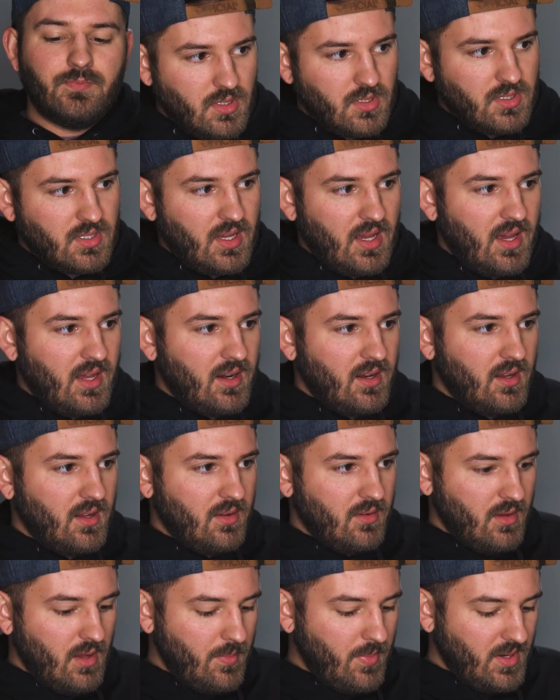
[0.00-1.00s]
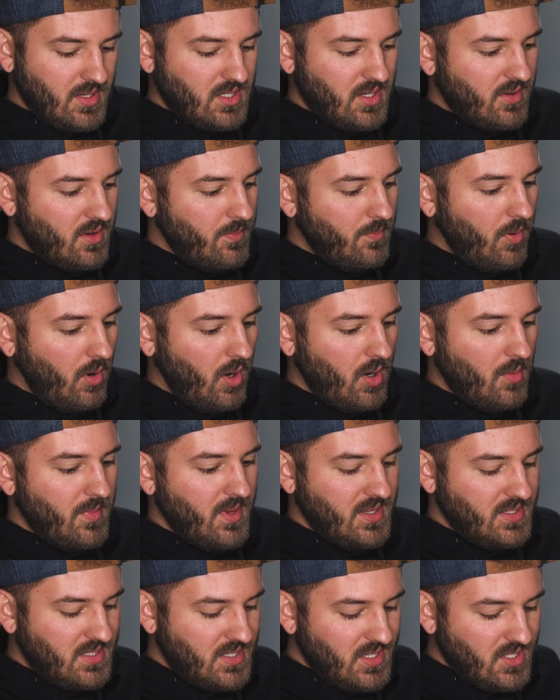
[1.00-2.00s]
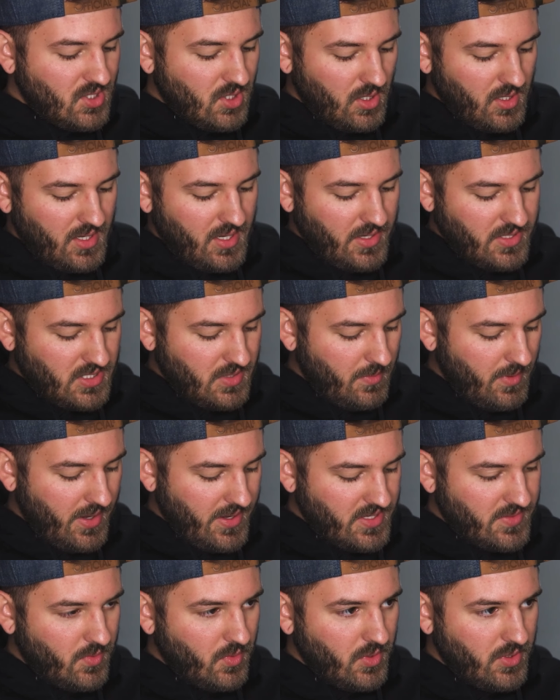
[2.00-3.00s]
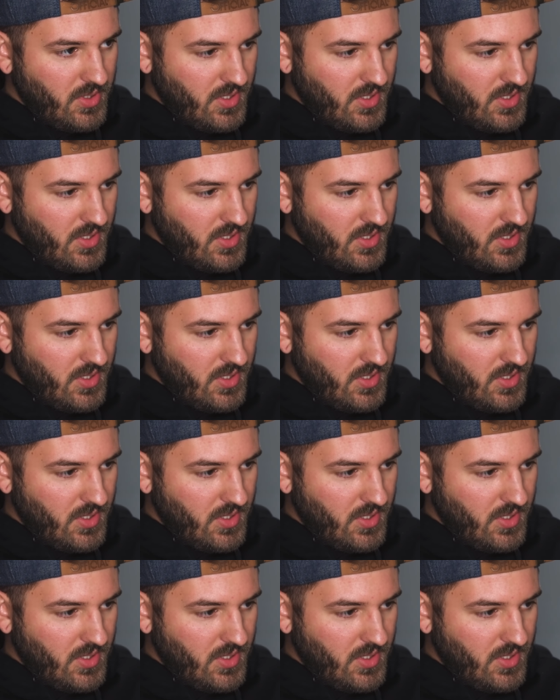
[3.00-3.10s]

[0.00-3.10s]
It's got a bunch of compartments. These are all customizable.